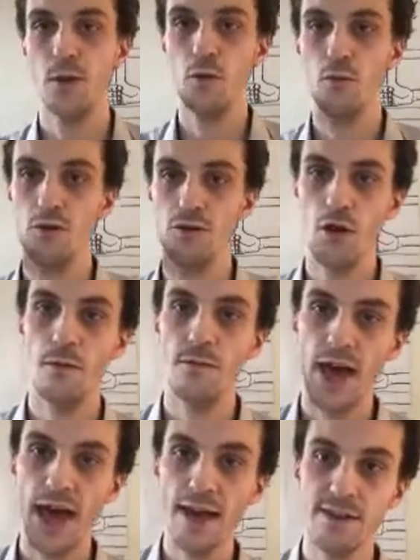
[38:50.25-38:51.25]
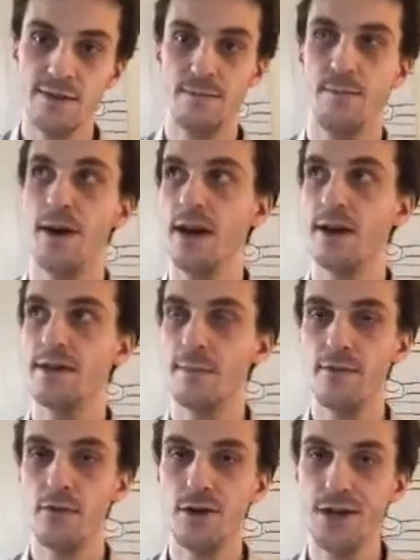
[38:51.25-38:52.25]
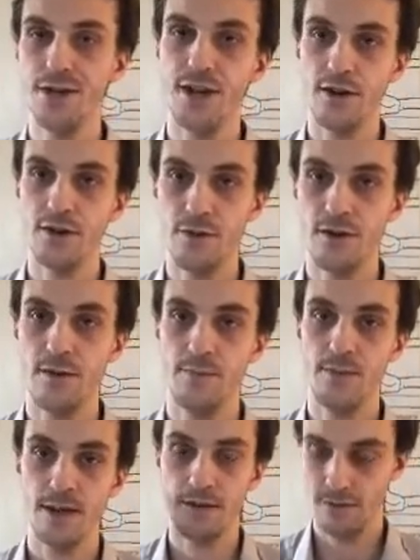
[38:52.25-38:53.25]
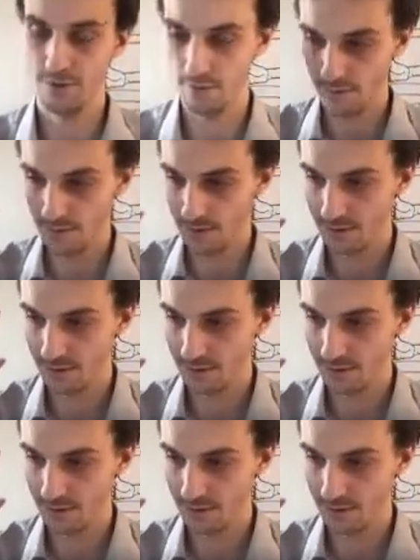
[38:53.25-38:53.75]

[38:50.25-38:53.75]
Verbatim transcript: you resolve S by a semi-free DG algebra, and sort of